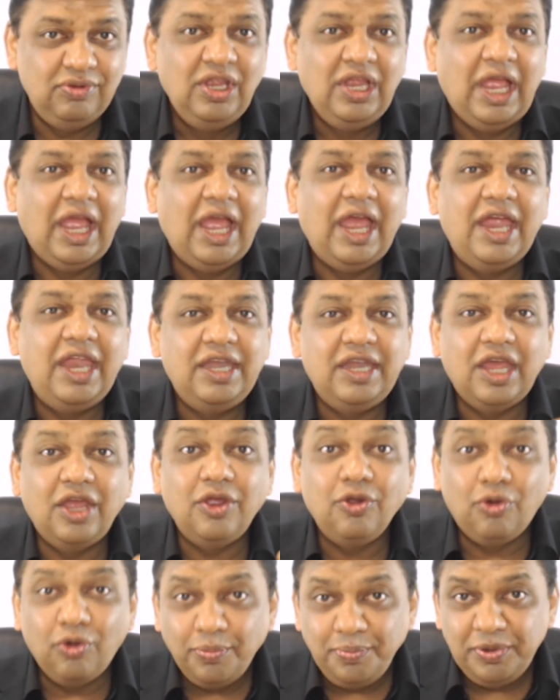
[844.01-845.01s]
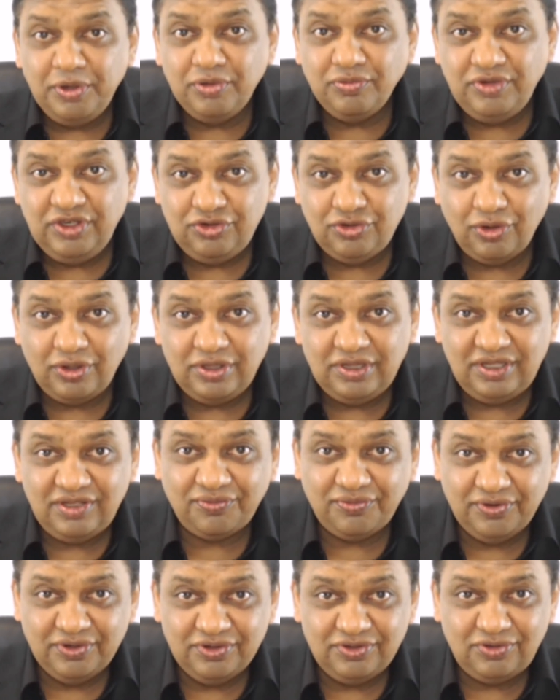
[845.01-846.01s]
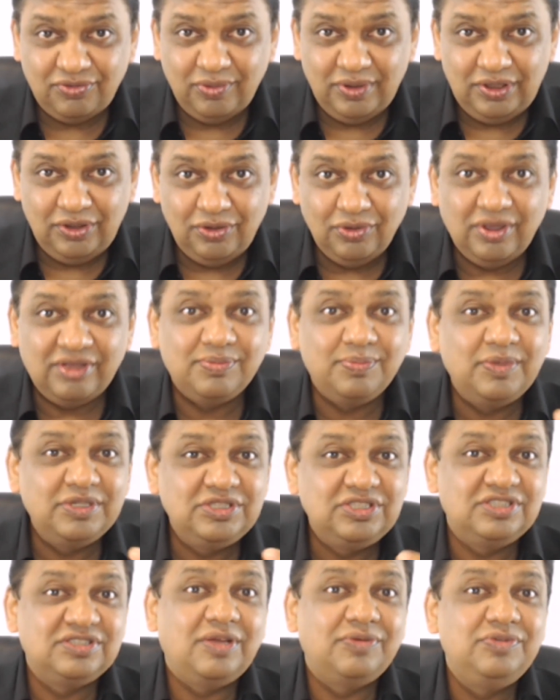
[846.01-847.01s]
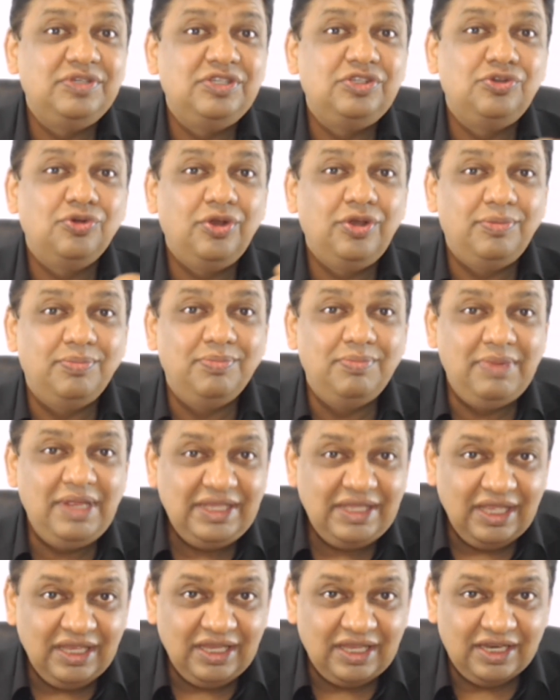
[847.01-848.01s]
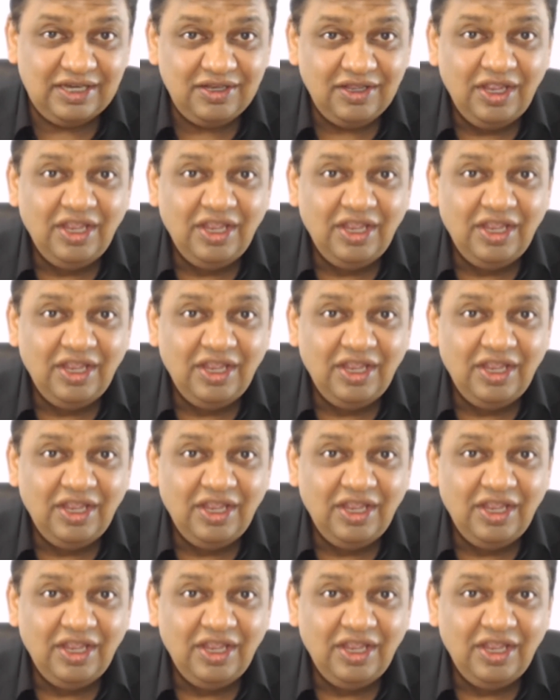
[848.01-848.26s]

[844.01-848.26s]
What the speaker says: And I hope you enjoyed this first video as much as I've enjoyed making it.